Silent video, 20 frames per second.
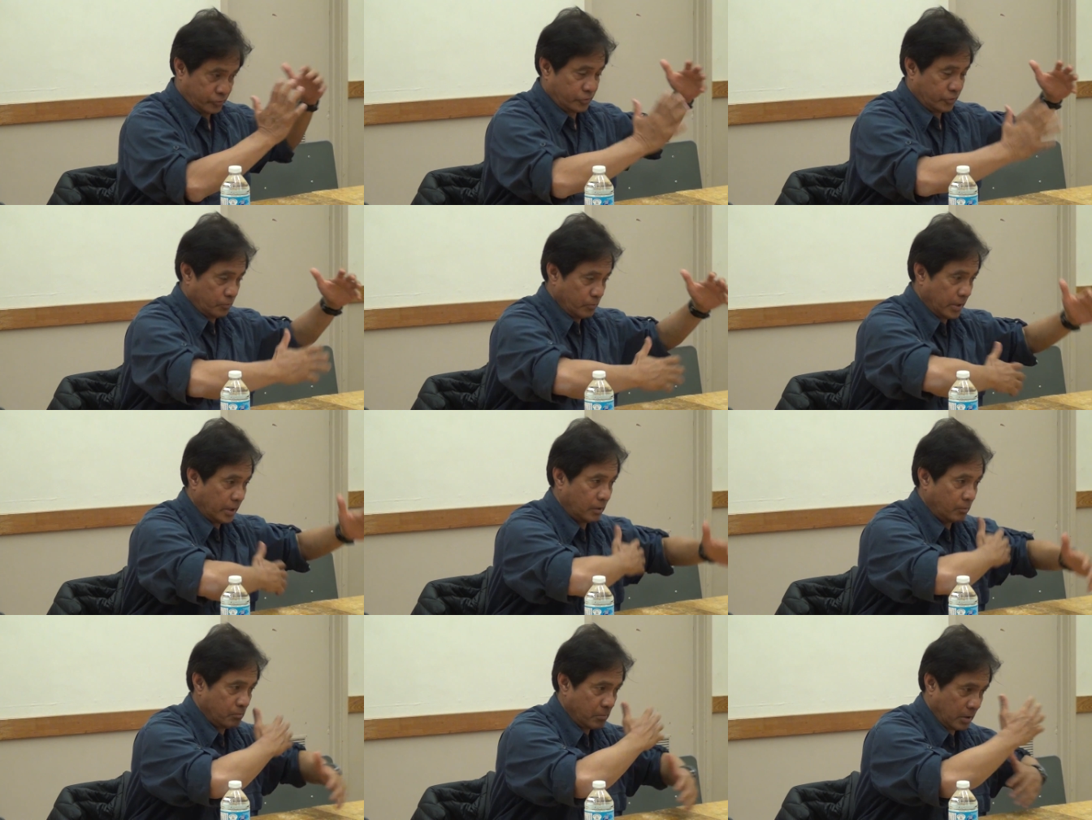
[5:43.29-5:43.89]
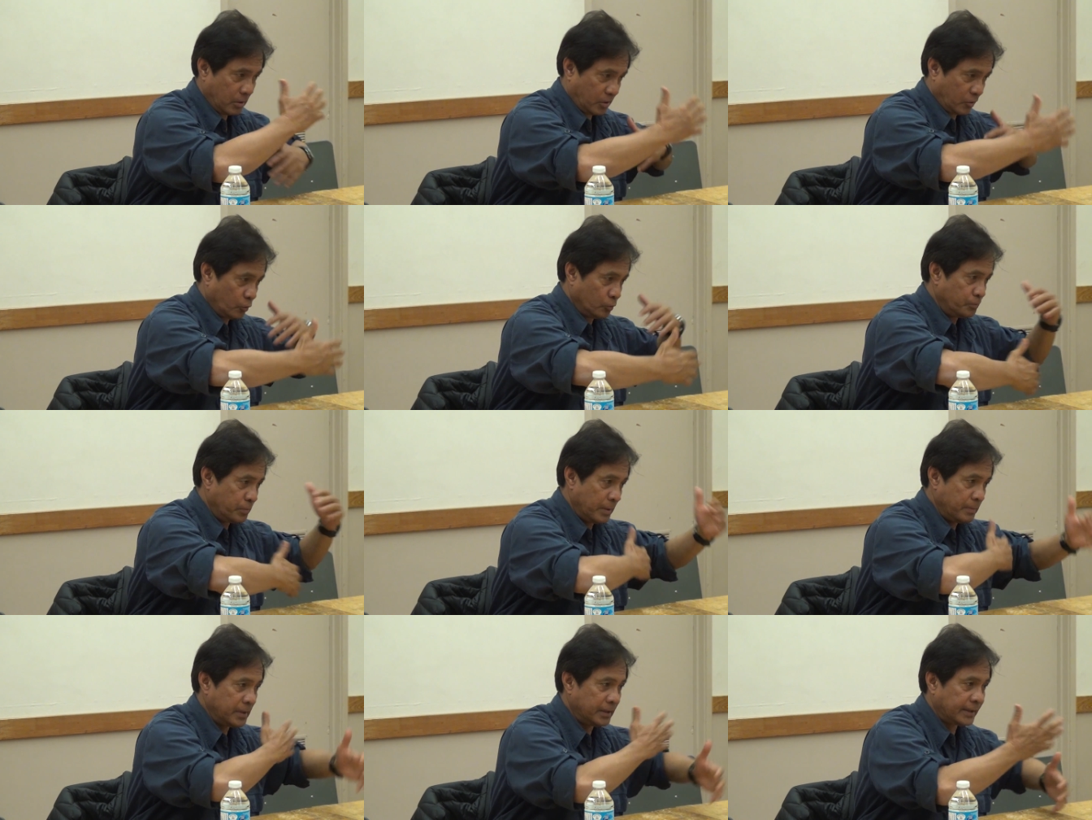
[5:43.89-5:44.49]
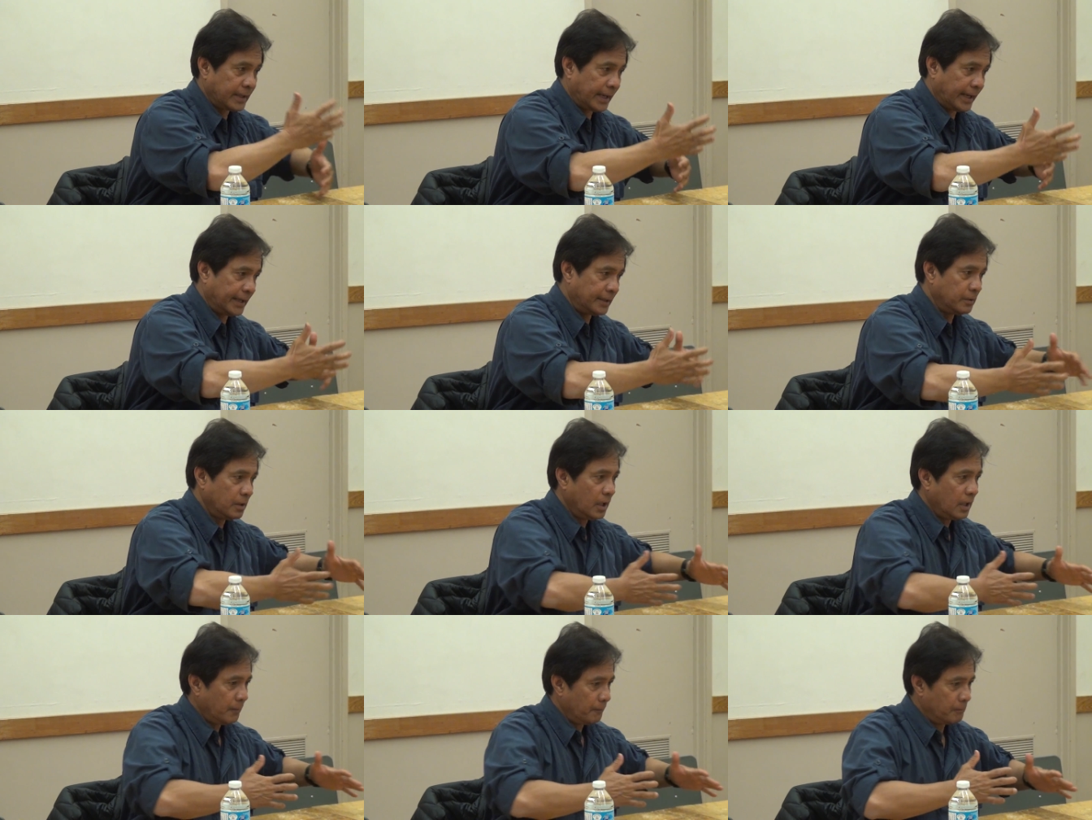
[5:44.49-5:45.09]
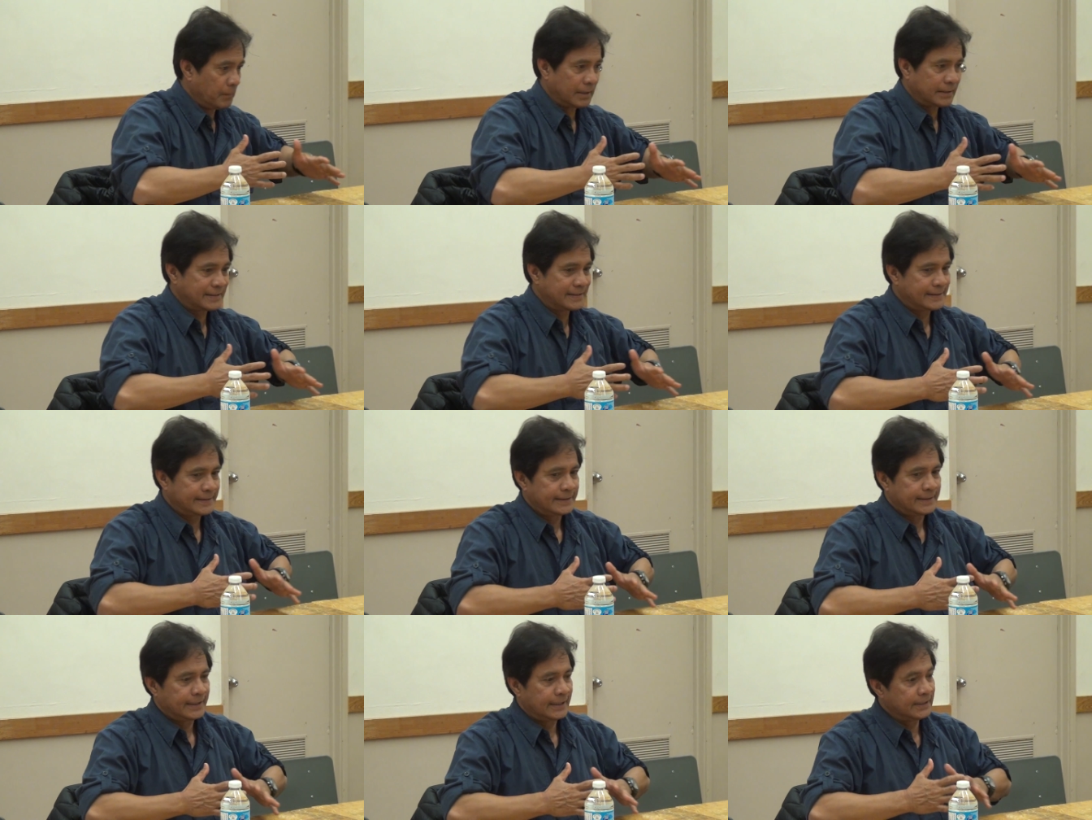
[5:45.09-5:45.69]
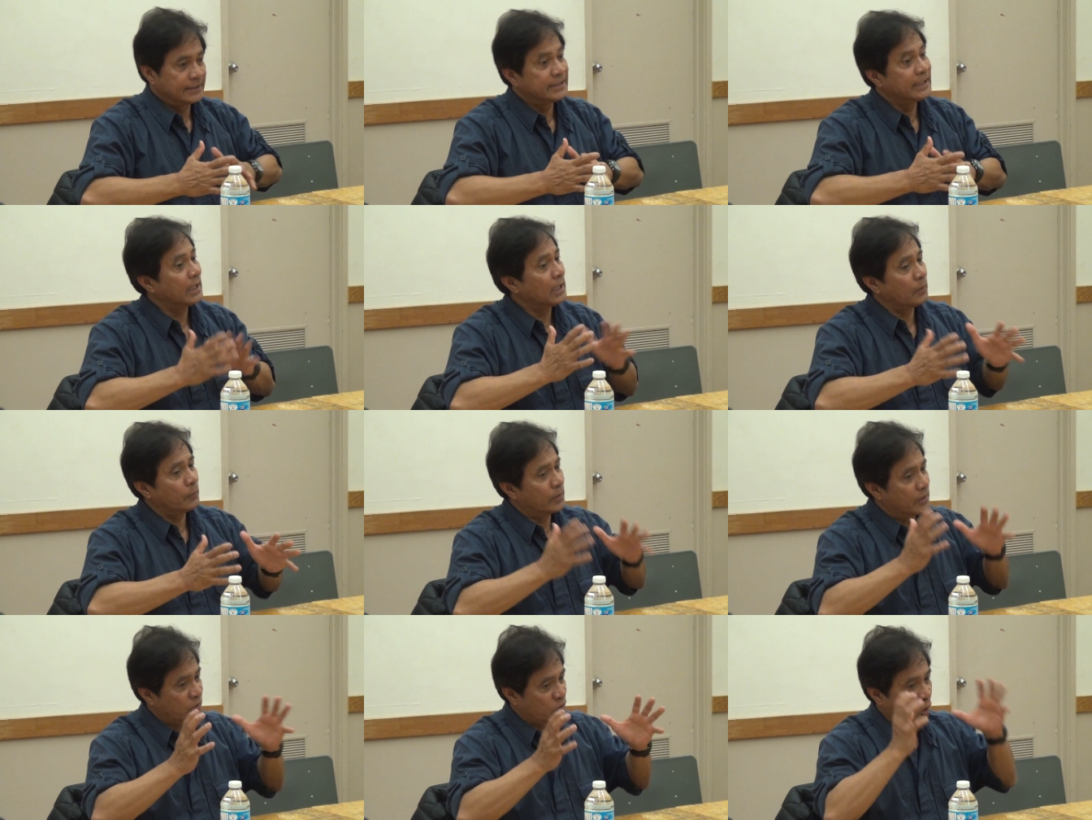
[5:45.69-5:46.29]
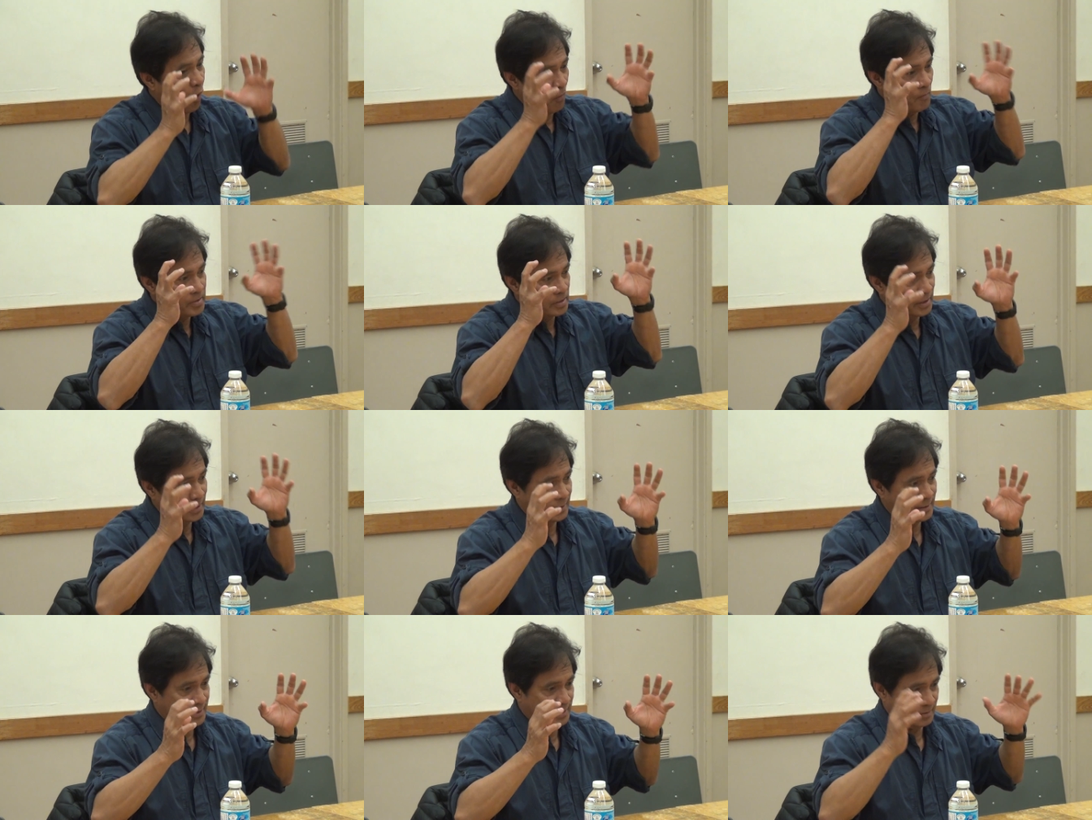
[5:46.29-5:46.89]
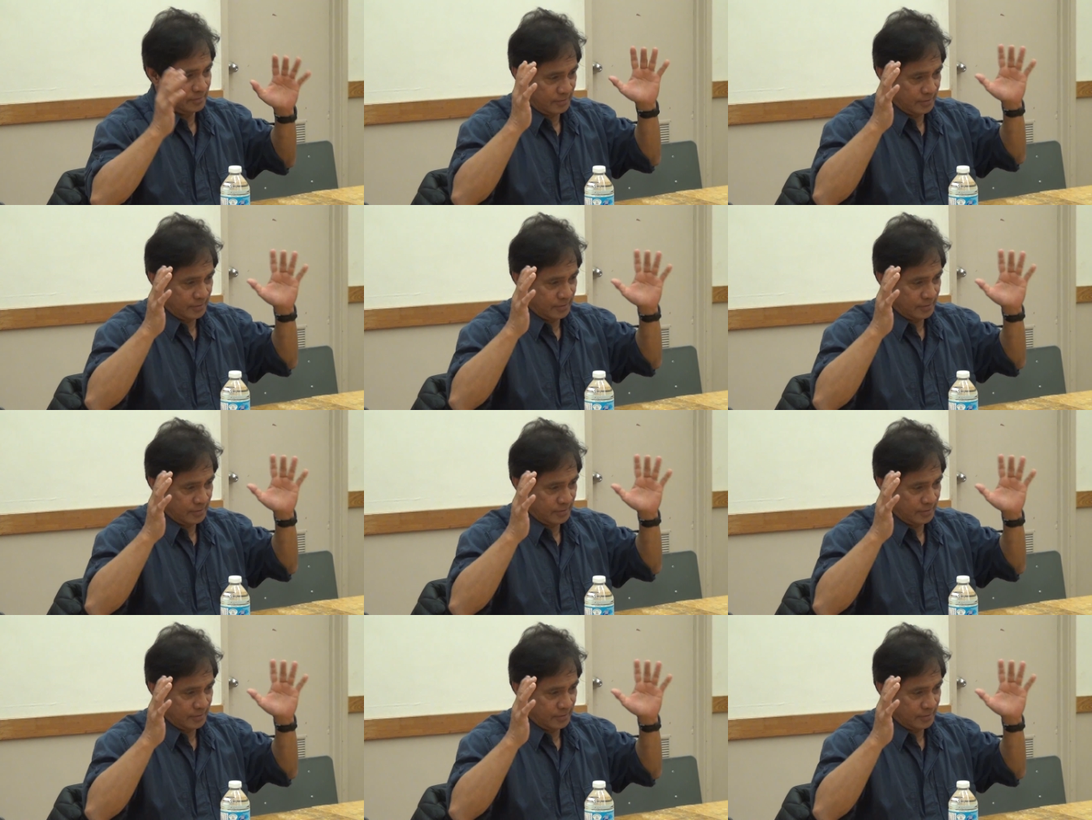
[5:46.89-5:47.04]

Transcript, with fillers: may, may can be maintained, but in dealing with the communists,